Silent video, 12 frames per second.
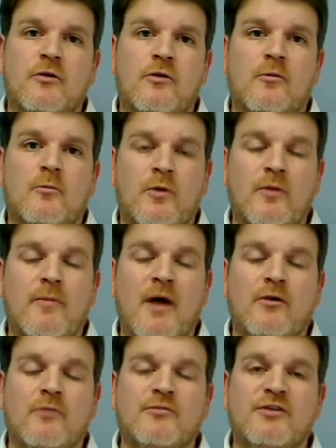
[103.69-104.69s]
or when the
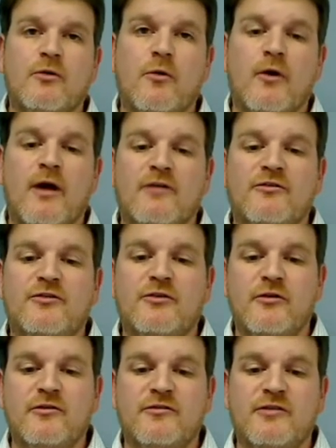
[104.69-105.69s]
bankruptcy court has
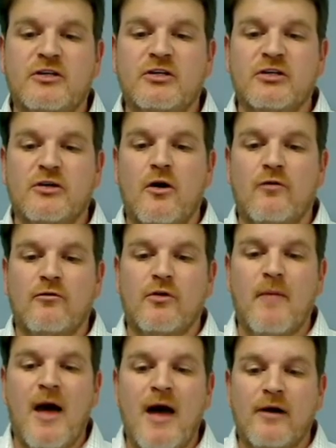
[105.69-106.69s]
jurisdiction over the
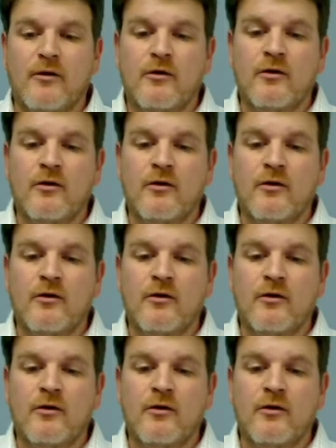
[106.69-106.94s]
matter.